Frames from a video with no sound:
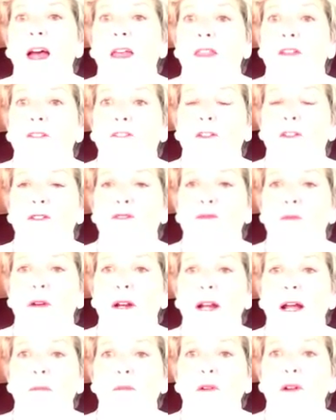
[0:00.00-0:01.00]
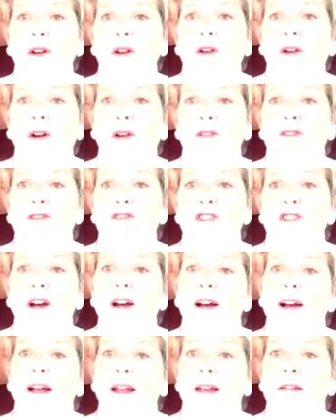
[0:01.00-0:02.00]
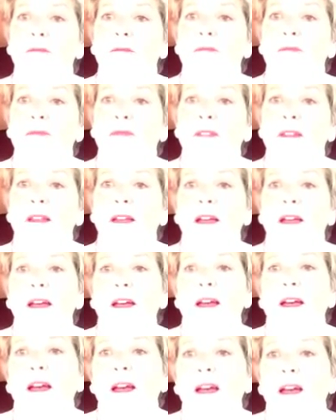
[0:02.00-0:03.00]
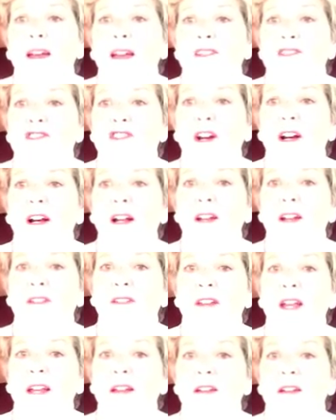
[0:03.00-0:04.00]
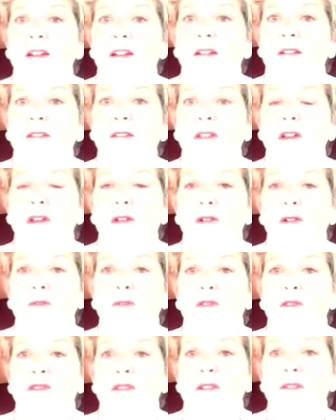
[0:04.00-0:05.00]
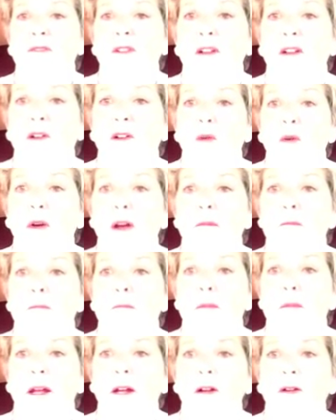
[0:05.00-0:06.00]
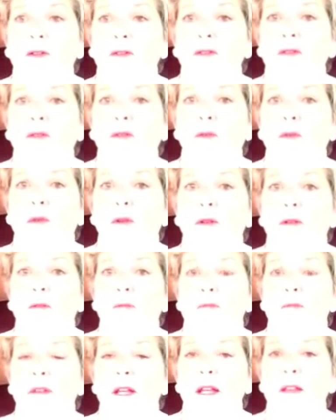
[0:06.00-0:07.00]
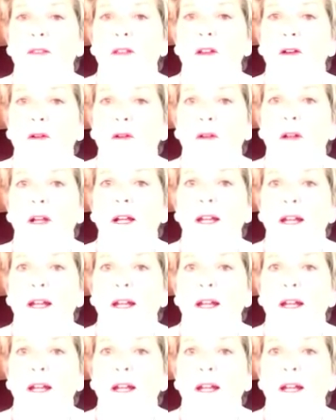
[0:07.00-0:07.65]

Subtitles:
The first one I'm going to call John. John attended the University of Illinois Medical School in the early